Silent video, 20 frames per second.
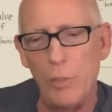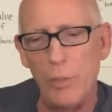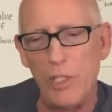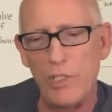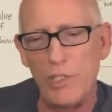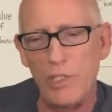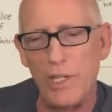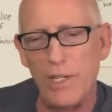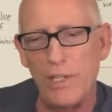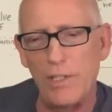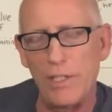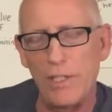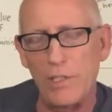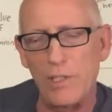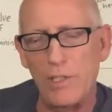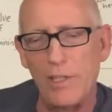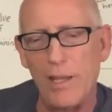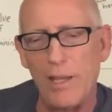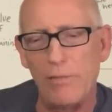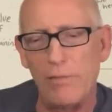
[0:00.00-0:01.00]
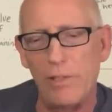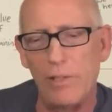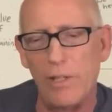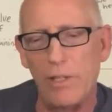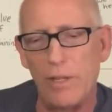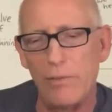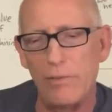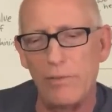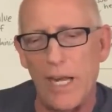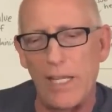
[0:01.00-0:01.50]
be seeing this level
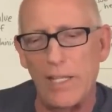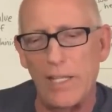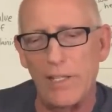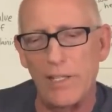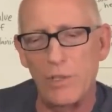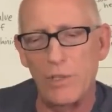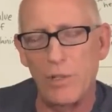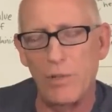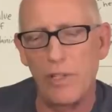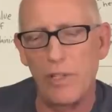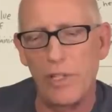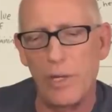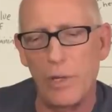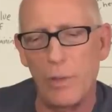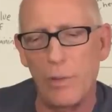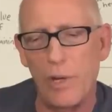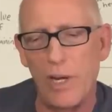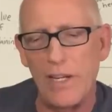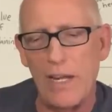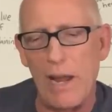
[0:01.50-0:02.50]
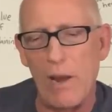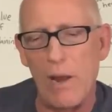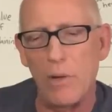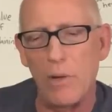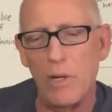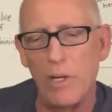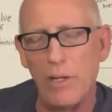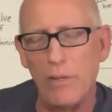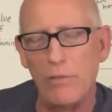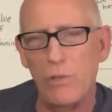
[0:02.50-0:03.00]
of violence over there right now
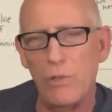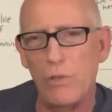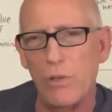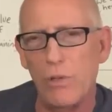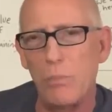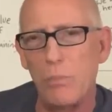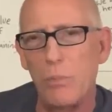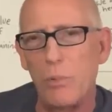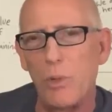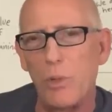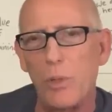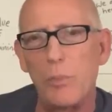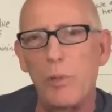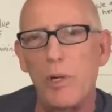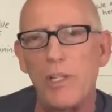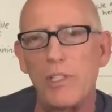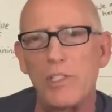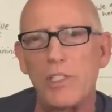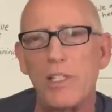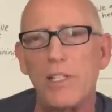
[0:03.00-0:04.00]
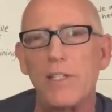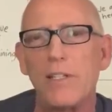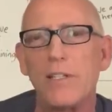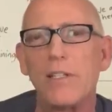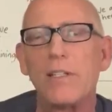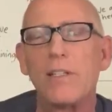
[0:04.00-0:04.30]
if Trump were president?